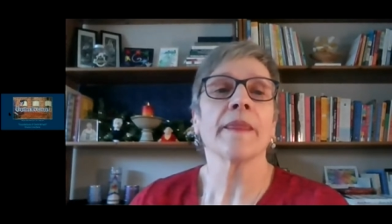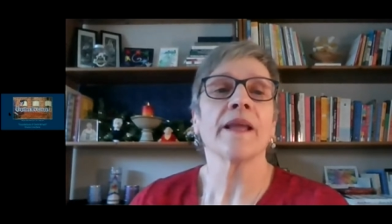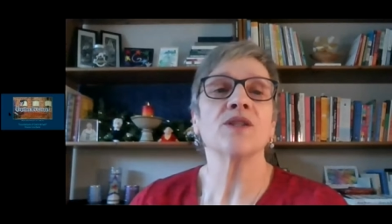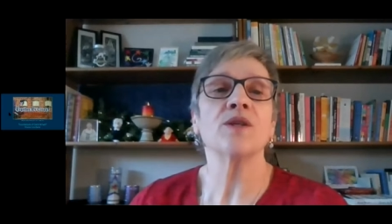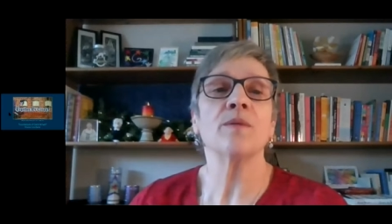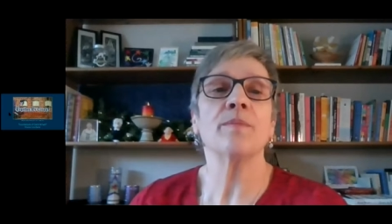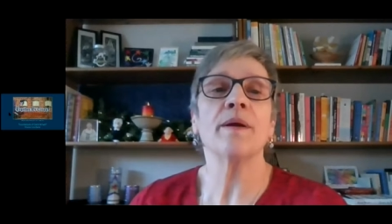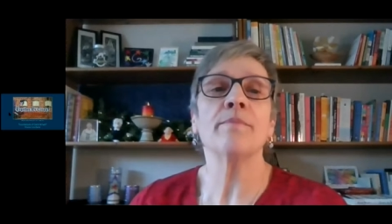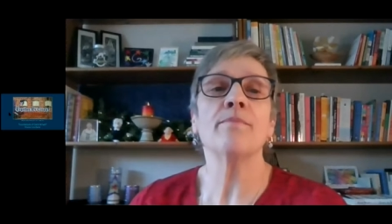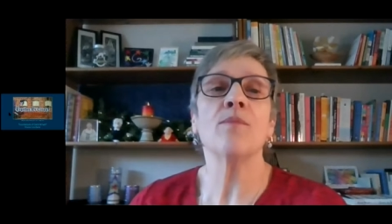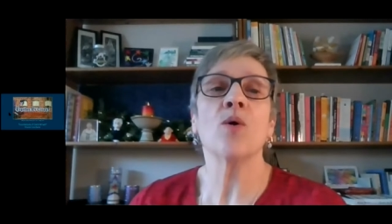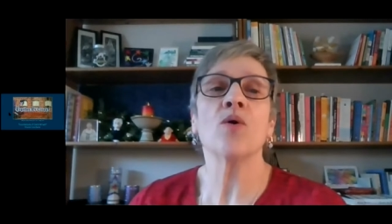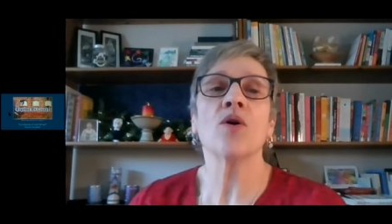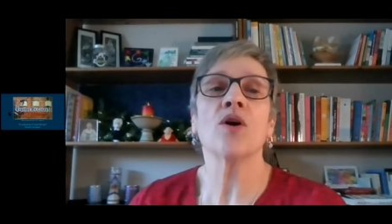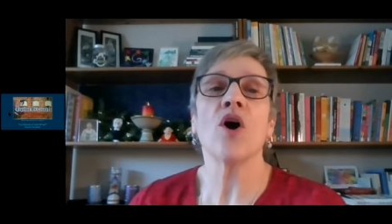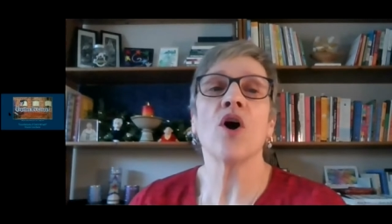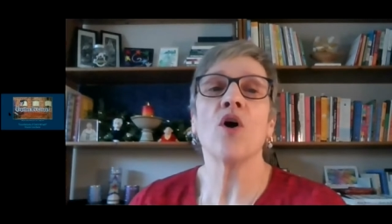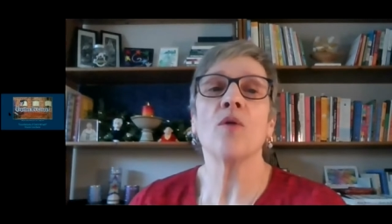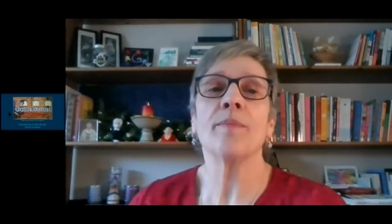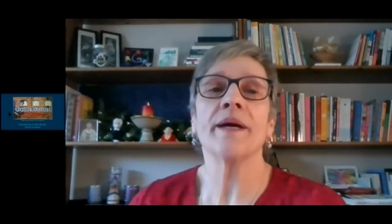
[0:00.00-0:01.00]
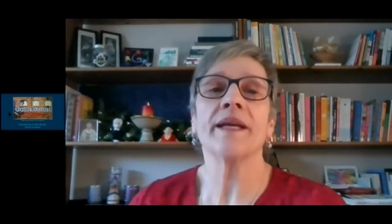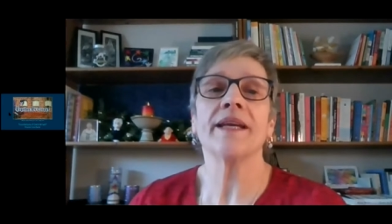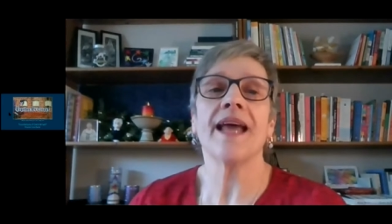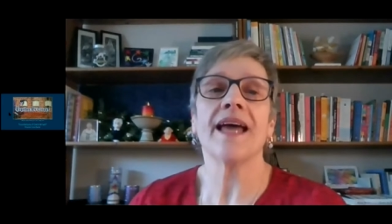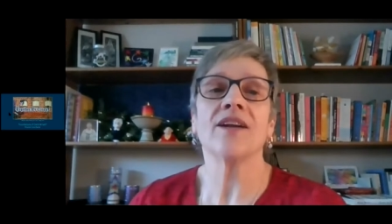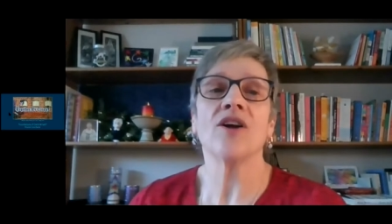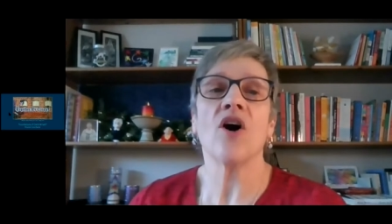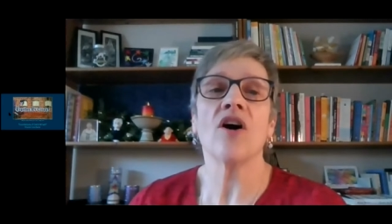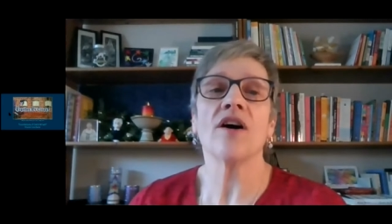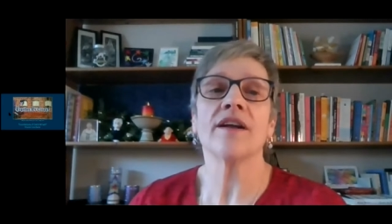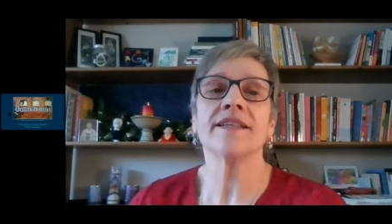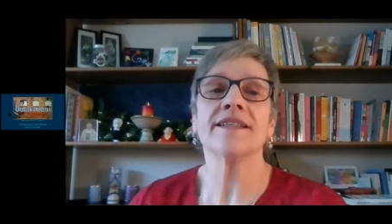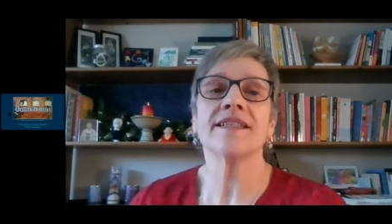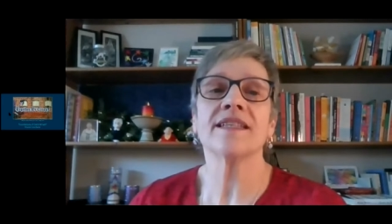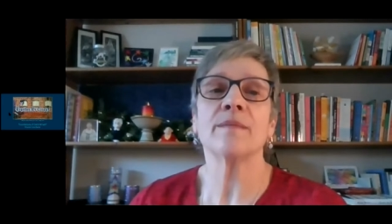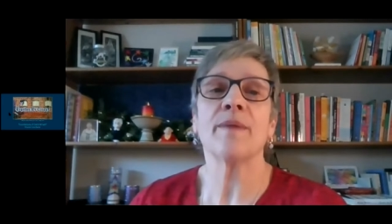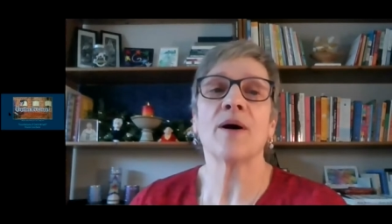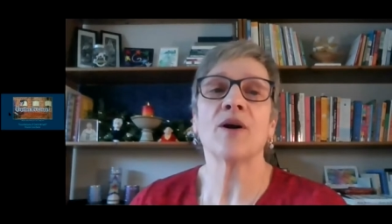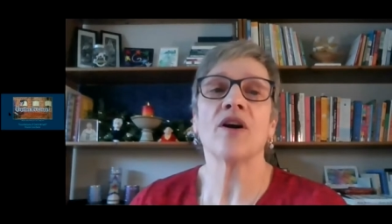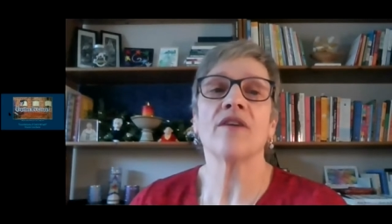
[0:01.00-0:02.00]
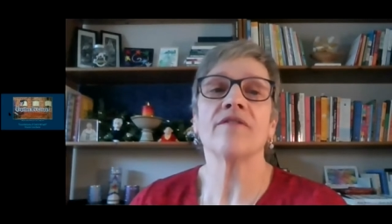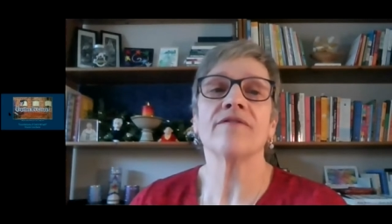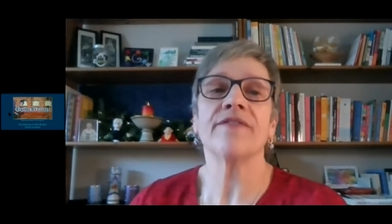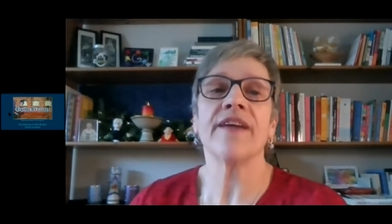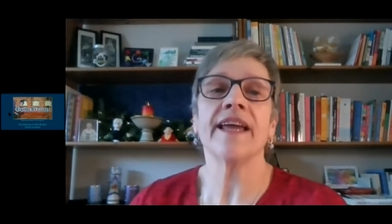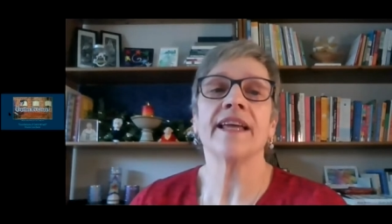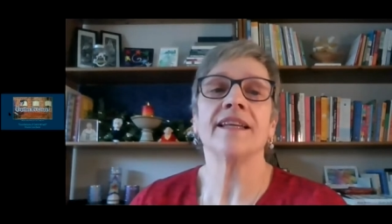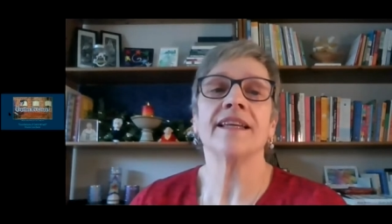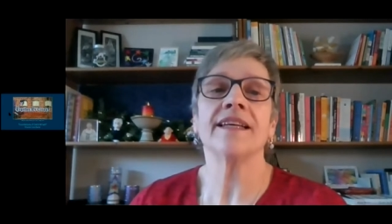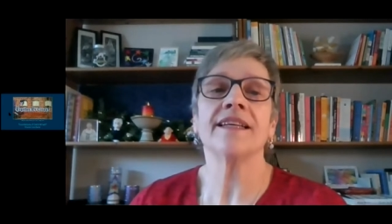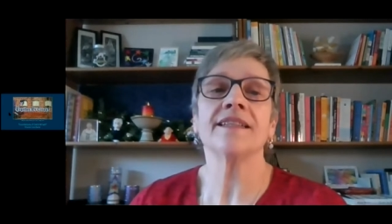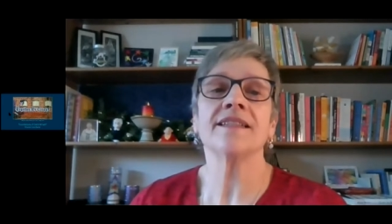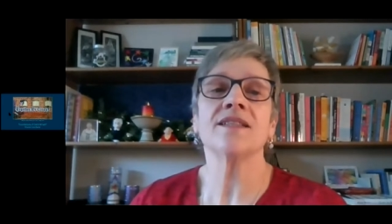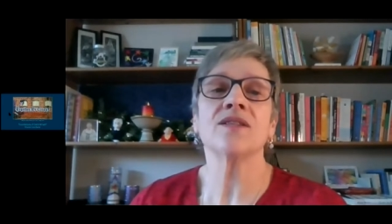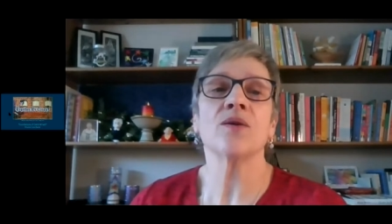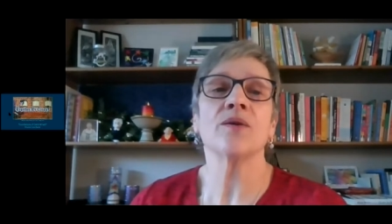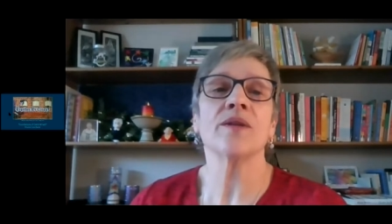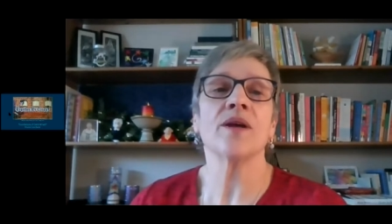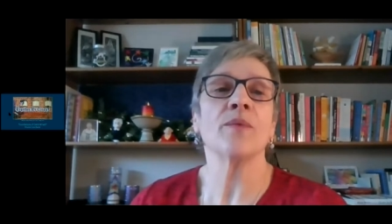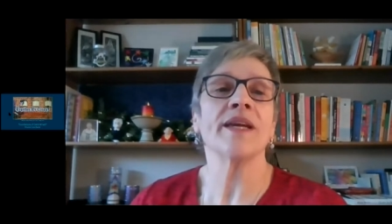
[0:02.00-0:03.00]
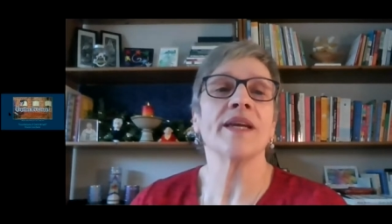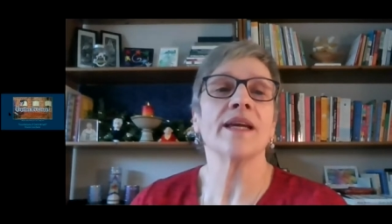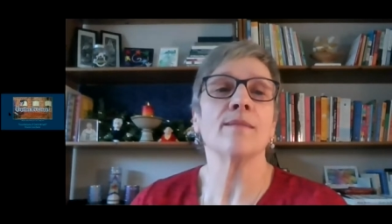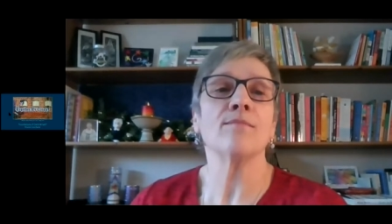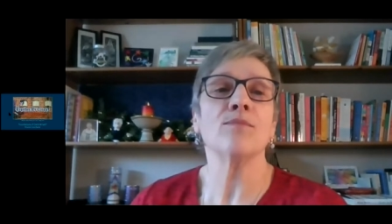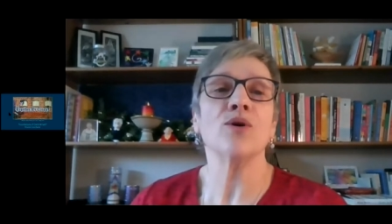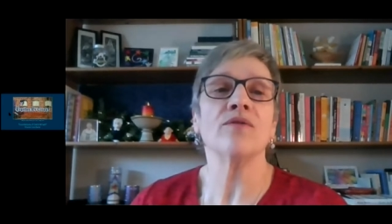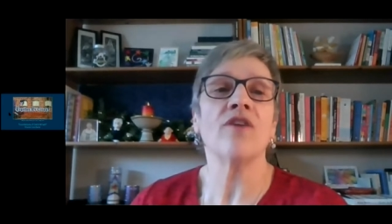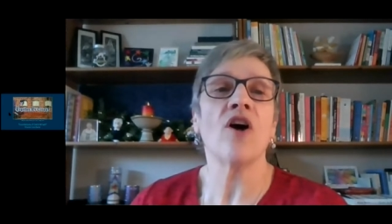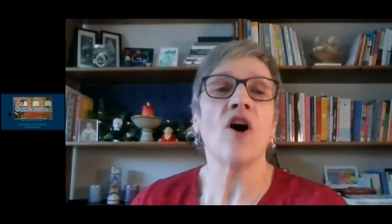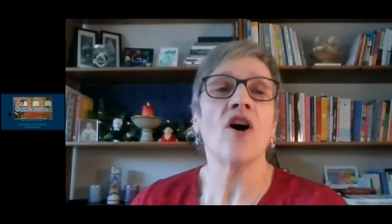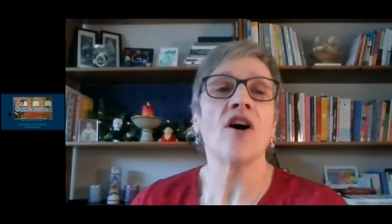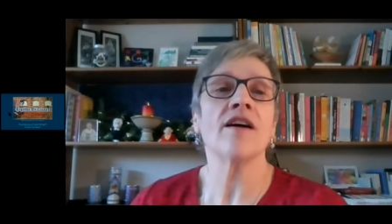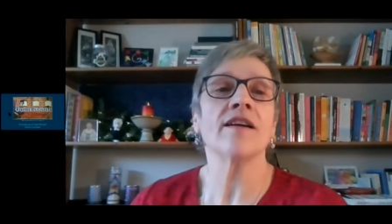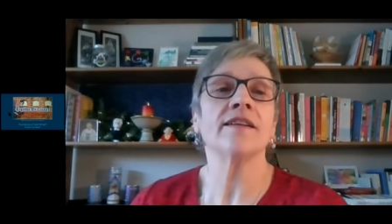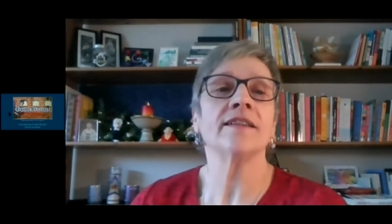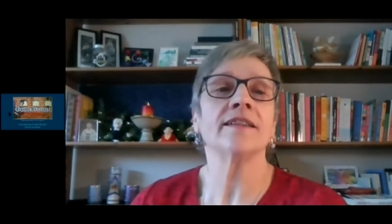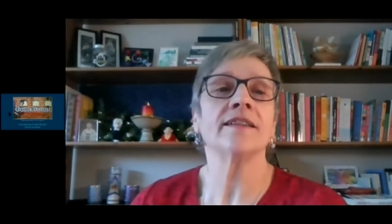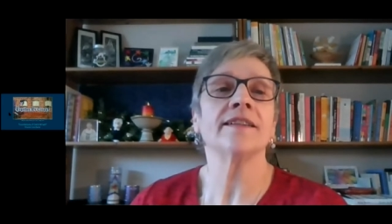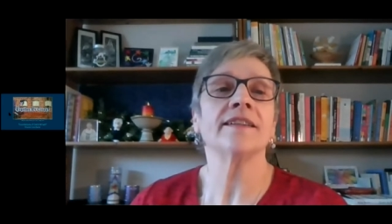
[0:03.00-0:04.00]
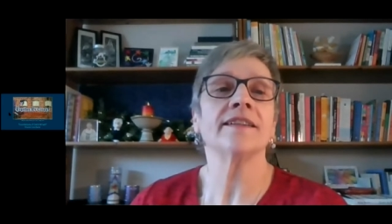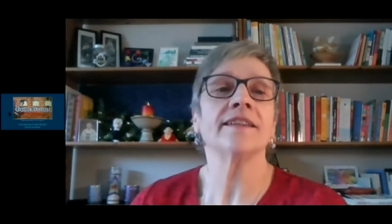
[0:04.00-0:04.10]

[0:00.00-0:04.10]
To be more open and honest about our failings so that we can move on.